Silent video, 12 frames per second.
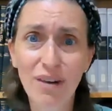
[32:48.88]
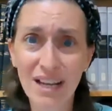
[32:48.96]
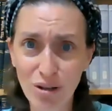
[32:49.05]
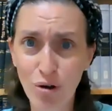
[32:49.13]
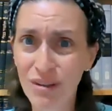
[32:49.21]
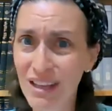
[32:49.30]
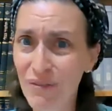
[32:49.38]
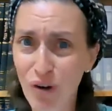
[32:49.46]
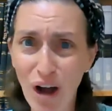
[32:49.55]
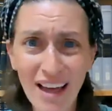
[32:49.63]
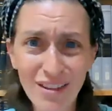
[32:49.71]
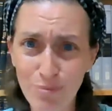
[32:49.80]
it's only
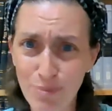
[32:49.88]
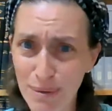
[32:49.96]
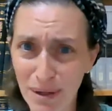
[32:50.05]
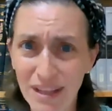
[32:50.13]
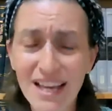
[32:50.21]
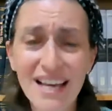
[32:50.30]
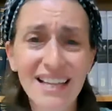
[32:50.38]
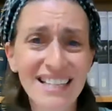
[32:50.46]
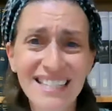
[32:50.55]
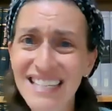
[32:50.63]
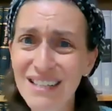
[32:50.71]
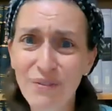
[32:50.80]
for other people.
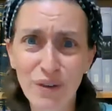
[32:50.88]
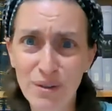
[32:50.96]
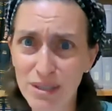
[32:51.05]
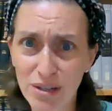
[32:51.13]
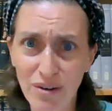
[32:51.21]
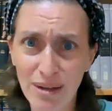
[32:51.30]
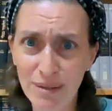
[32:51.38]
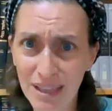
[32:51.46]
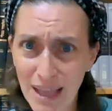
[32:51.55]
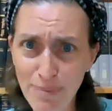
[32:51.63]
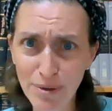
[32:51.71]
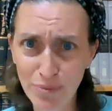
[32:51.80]
This isn't for the mitzoraim. The
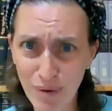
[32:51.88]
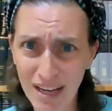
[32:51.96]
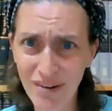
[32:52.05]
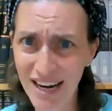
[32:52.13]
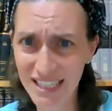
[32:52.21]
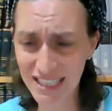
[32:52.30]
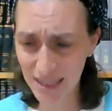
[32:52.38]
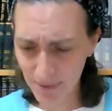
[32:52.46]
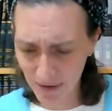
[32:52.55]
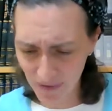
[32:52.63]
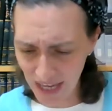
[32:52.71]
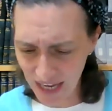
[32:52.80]
lepers went already to the
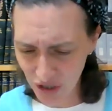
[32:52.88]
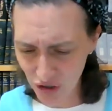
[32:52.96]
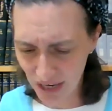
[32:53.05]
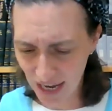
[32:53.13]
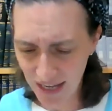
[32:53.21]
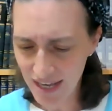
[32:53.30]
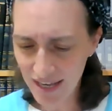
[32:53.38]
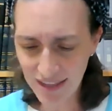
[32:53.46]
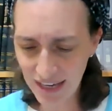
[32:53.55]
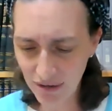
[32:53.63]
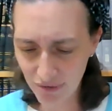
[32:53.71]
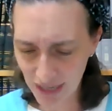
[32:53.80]
mikveh yesterday.
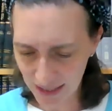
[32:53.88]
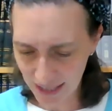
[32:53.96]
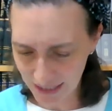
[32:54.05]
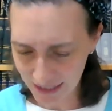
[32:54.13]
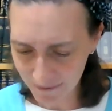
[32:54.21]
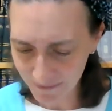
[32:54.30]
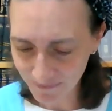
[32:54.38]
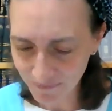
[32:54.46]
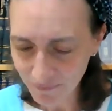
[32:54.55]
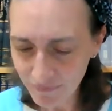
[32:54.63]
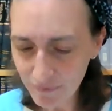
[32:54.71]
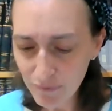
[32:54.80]
They don't need this.
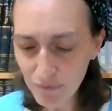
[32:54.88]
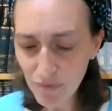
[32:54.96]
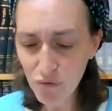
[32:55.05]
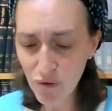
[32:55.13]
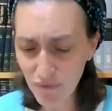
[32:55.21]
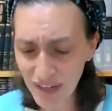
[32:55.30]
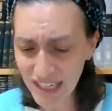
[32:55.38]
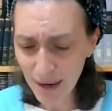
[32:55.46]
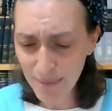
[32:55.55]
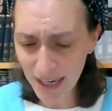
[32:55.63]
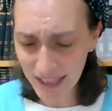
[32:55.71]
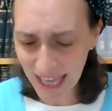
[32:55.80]

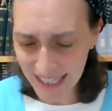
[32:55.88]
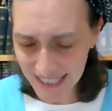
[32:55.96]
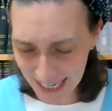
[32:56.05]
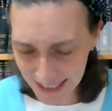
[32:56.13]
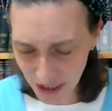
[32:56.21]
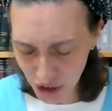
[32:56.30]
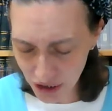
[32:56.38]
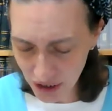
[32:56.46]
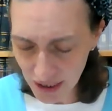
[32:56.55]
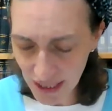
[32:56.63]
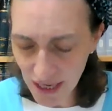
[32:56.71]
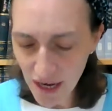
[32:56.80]
Rabina, our last answer.
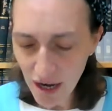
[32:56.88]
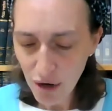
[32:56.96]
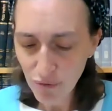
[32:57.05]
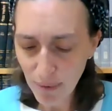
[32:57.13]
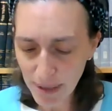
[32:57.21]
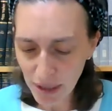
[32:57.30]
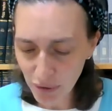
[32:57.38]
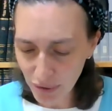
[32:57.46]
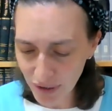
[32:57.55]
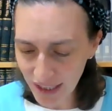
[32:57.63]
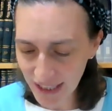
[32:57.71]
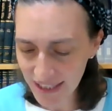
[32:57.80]
Rabbi
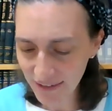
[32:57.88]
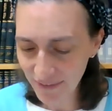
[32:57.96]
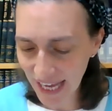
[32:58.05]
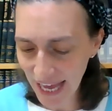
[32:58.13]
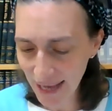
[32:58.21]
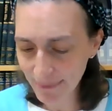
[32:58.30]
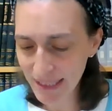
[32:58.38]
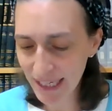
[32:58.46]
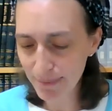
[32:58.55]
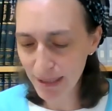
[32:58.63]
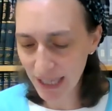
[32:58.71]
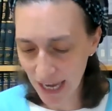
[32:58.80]
Yehuda le'divreihem de
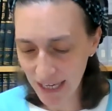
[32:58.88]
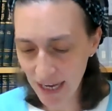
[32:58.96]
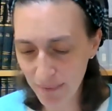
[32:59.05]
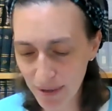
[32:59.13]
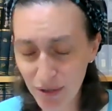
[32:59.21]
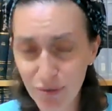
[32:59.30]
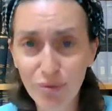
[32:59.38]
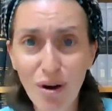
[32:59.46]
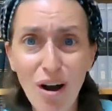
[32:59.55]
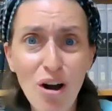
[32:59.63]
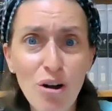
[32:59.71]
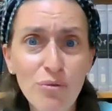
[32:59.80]
Rabbanan kamerlu.
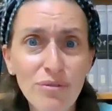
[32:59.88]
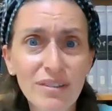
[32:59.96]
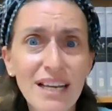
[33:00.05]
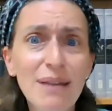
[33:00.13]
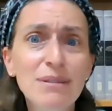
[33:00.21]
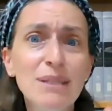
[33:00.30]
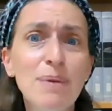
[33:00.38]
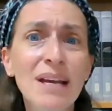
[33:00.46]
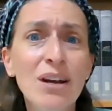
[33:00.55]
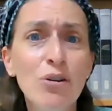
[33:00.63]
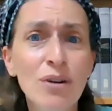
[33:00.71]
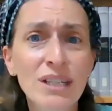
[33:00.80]
Oh, he was
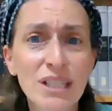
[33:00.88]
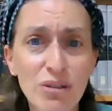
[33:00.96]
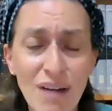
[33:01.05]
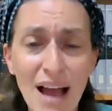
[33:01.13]
speaking according to the